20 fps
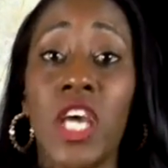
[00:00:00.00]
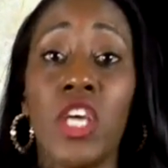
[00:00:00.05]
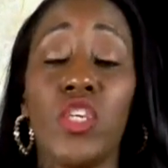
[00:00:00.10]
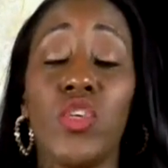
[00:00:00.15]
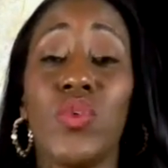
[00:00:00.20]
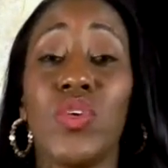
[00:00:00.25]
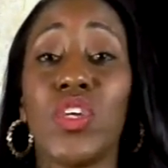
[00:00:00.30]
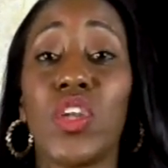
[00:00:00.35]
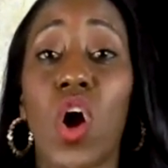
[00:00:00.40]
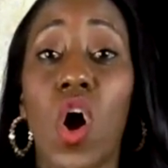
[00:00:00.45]

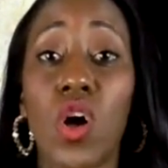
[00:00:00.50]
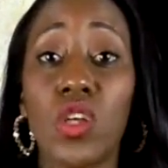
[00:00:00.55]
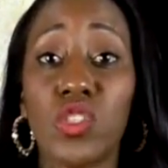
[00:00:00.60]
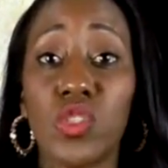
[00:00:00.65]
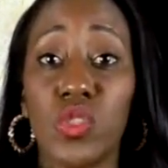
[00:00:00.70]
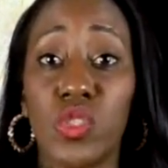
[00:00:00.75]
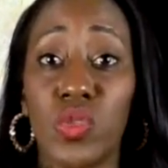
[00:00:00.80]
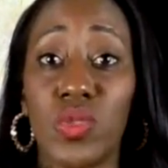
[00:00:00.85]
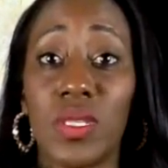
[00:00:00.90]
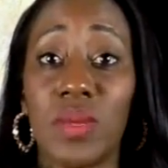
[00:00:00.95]
You can also
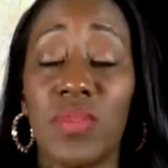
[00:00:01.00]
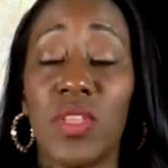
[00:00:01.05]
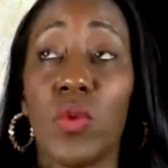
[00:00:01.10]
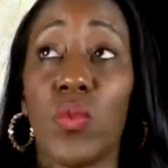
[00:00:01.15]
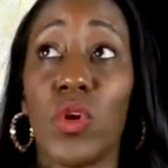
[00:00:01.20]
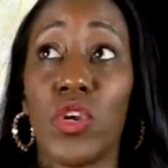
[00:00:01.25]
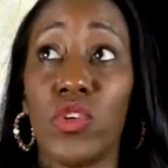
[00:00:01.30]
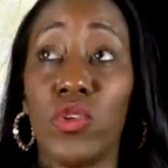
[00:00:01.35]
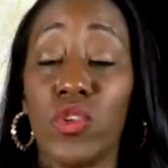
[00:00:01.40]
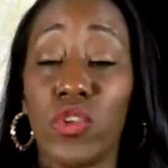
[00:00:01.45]
do something
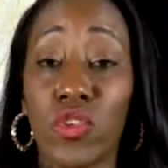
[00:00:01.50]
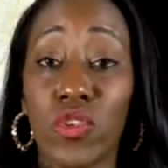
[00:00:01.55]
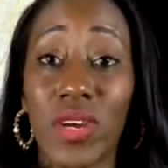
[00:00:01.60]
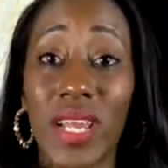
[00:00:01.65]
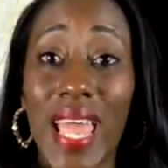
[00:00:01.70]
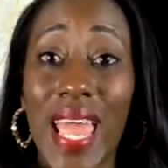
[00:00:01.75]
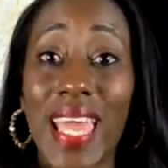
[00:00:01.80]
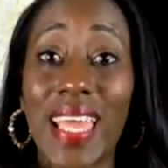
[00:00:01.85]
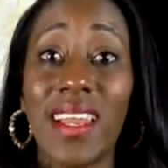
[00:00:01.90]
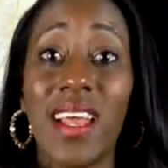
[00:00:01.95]
where you
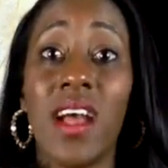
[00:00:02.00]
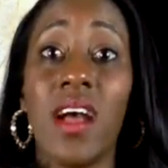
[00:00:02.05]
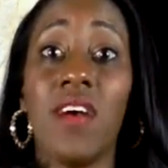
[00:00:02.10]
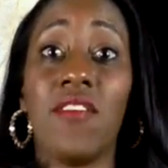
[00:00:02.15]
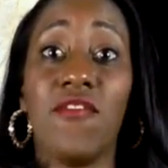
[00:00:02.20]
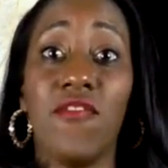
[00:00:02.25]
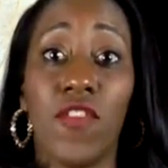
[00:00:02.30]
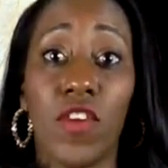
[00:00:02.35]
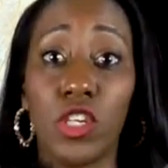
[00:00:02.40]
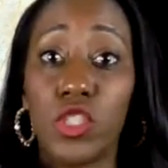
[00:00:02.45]
create
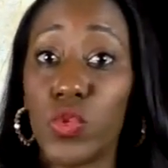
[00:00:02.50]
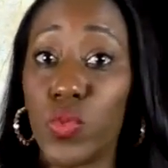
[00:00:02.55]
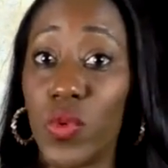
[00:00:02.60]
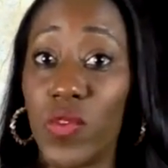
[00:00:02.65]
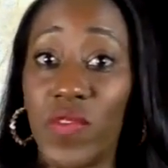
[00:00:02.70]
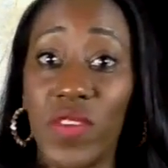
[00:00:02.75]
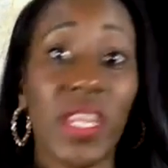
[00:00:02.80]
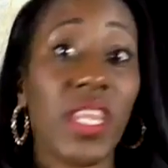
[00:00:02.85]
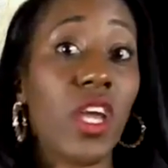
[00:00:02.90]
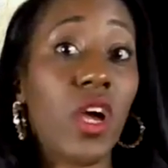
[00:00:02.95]
virtual
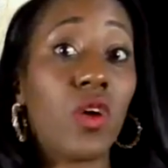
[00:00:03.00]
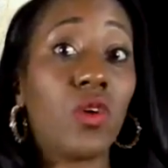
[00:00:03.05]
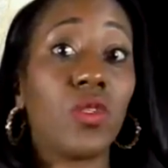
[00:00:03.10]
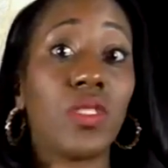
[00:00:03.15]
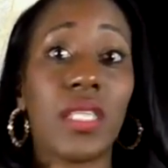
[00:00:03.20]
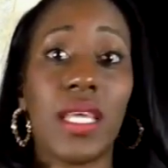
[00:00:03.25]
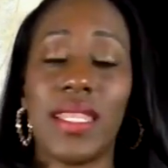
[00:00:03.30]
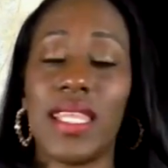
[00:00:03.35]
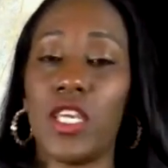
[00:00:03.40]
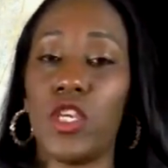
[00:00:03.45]

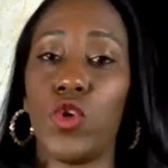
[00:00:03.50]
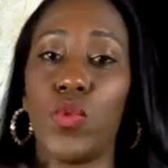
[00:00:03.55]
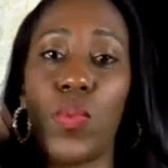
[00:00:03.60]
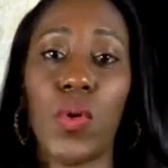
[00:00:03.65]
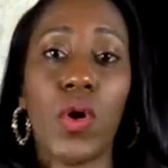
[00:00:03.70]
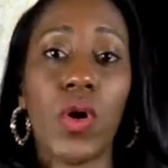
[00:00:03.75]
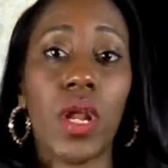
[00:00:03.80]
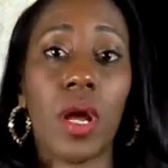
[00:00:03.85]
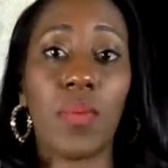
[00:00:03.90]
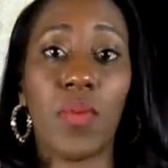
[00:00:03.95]
videos that you
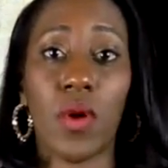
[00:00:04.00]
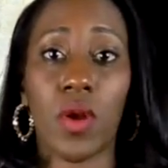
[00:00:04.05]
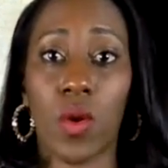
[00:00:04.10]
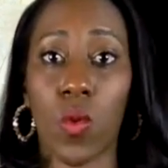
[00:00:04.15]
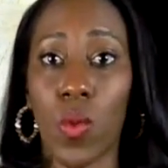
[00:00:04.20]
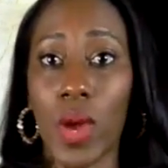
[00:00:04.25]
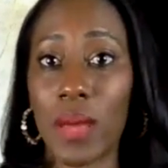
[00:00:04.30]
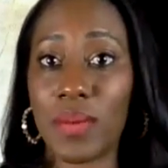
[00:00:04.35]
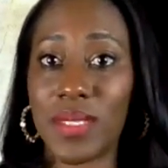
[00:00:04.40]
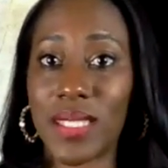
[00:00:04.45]
put up on a
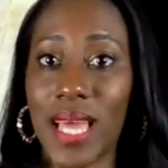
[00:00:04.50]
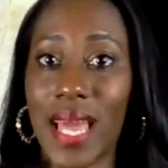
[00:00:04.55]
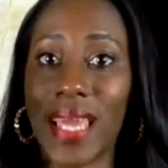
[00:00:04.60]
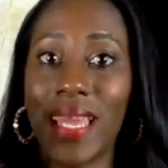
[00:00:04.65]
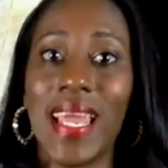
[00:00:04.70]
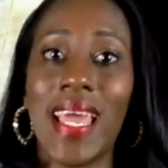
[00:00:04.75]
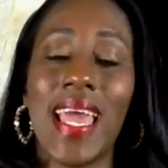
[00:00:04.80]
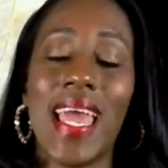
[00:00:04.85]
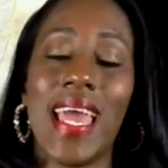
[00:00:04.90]
website,